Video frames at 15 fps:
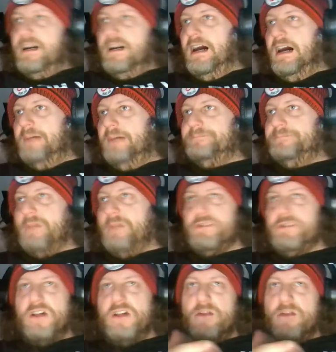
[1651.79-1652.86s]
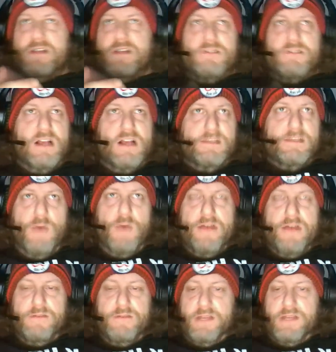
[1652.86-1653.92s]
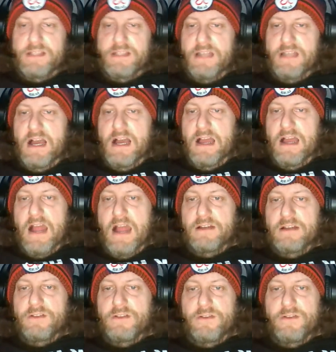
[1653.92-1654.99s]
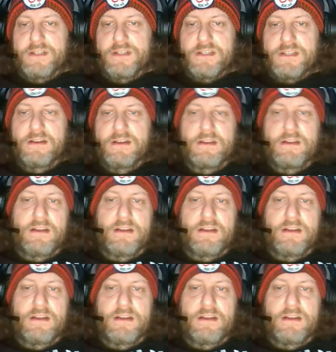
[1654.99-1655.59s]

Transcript: I wish Clark was here to talk some weather because I know there is